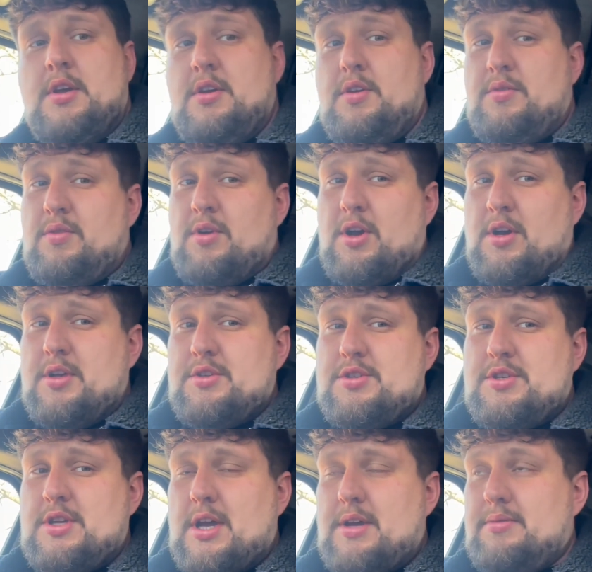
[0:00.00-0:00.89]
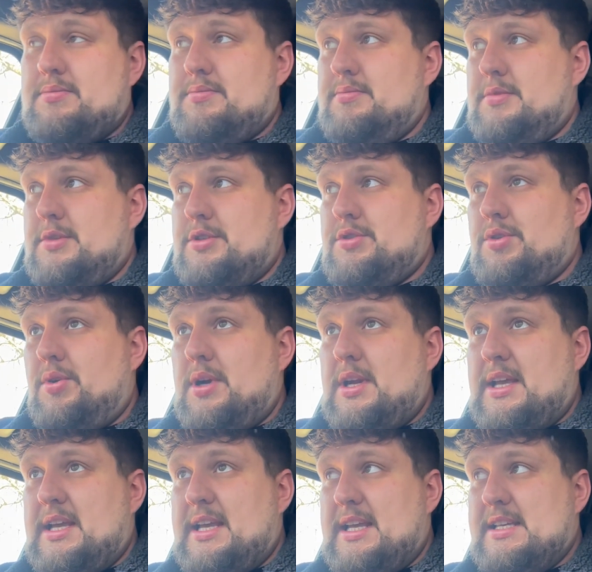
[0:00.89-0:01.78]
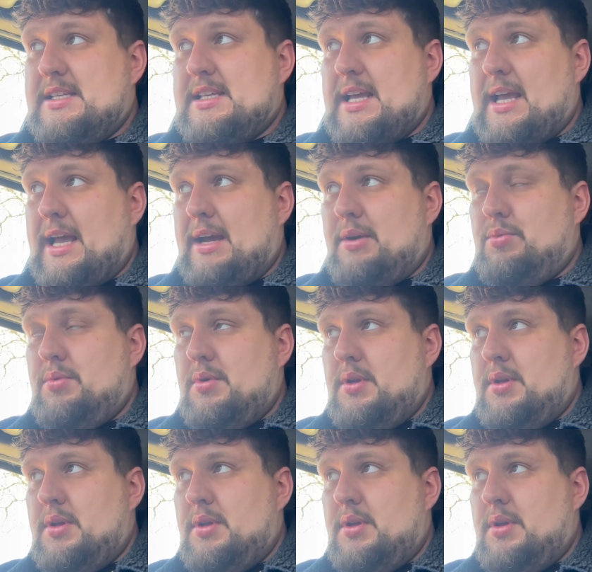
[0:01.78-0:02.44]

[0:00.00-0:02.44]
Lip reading: Right, so the toilet is out.